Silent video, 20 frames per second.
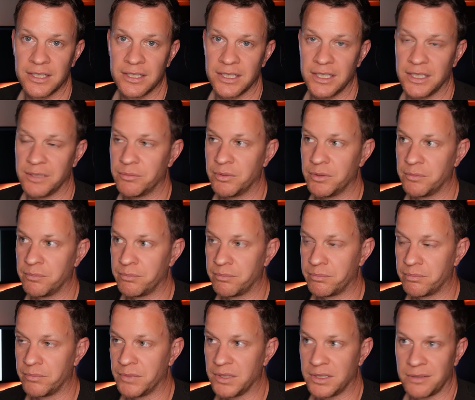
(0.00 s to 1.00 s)

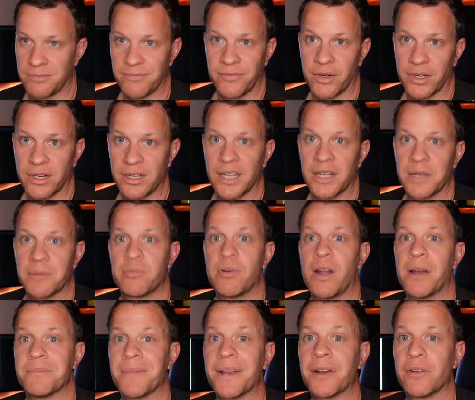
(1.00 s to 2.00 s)
It's very clearly
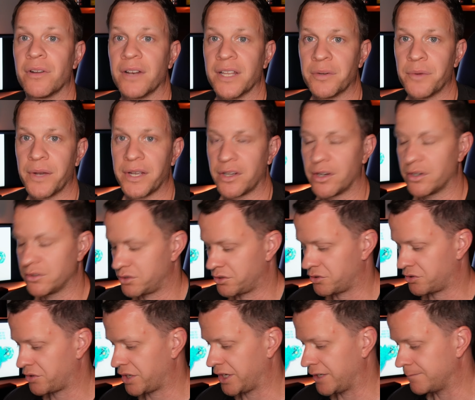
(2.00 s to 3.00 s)
primarily whey
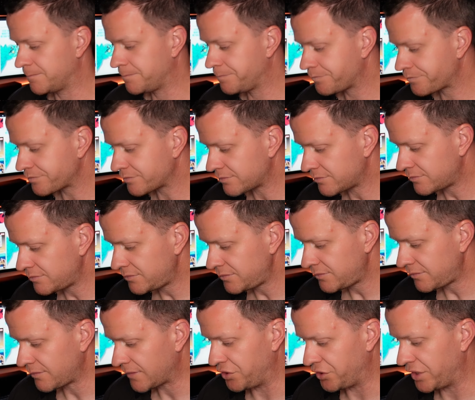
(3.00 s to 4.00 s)
concentrate.
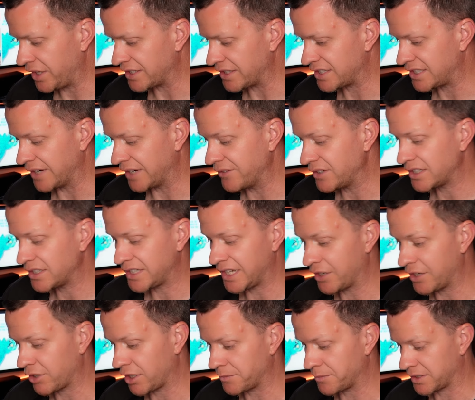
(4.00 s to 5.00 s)
You get 7 to
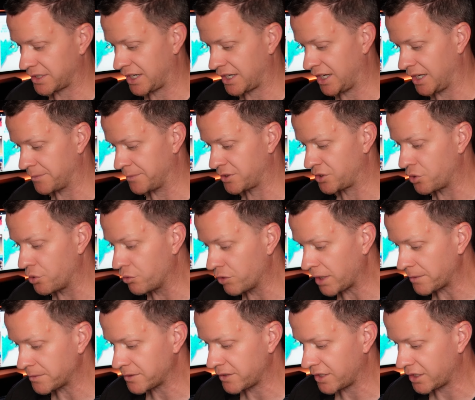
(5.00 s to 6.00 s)
10 grams of carbs, 2
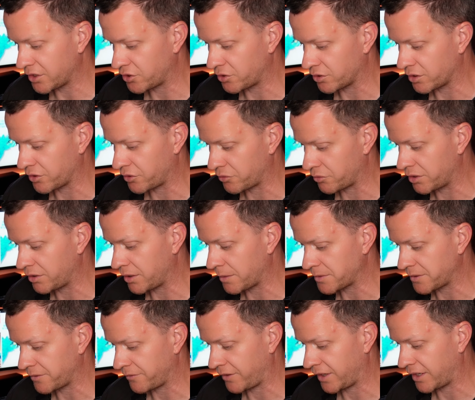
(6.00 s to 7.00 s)
grams of that sugar, 3
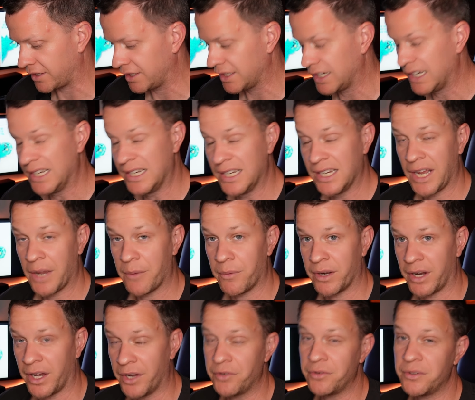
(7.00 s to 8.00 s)
grams of fat, and
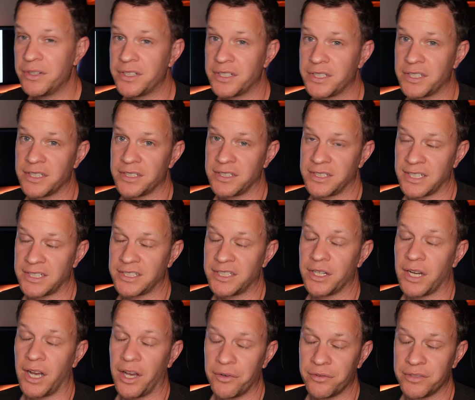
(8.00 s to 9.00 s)
160
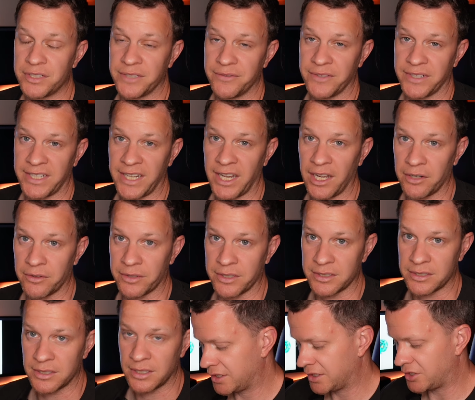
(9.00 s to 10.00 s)
to 170
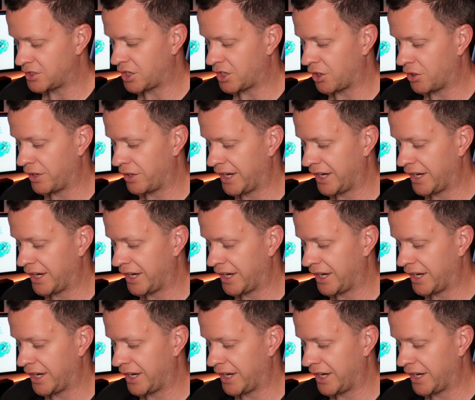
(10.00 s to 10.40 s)
calories. So